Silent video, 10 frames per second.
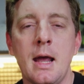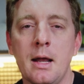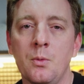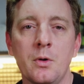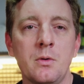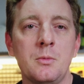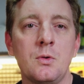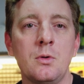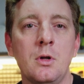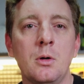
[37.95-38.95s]
and it wasn't
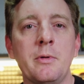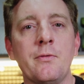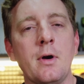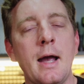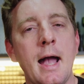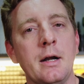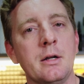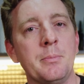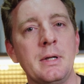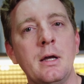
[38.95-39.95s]
too long before I added
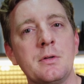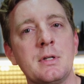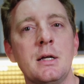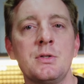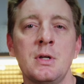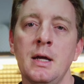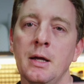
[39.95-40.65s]
a B L touch,